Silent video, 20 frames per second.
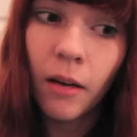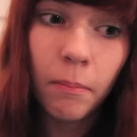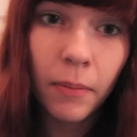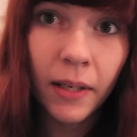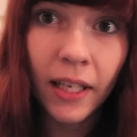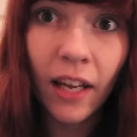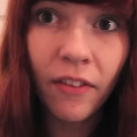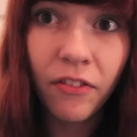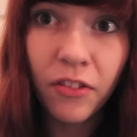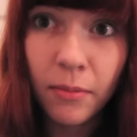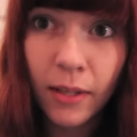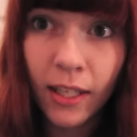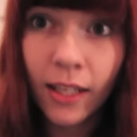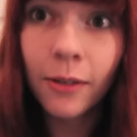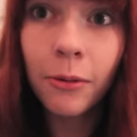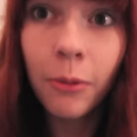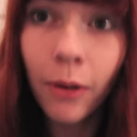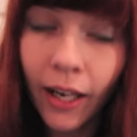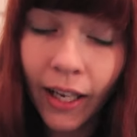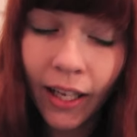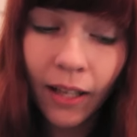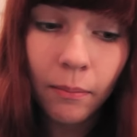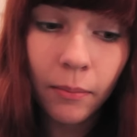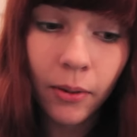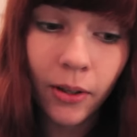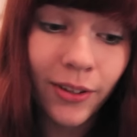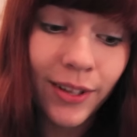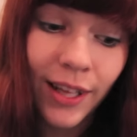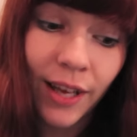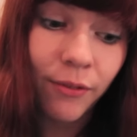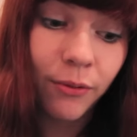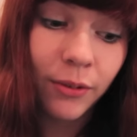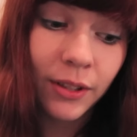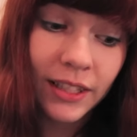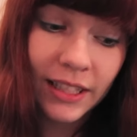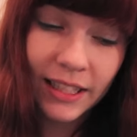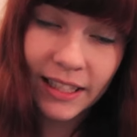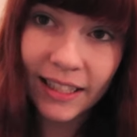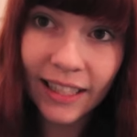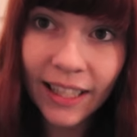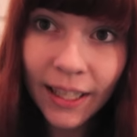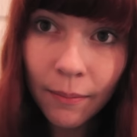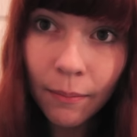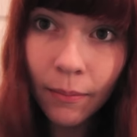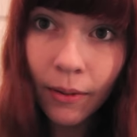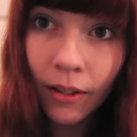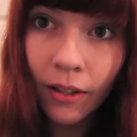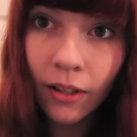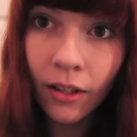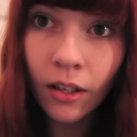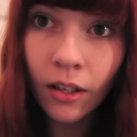but you have to be quiet because everyone's asleep?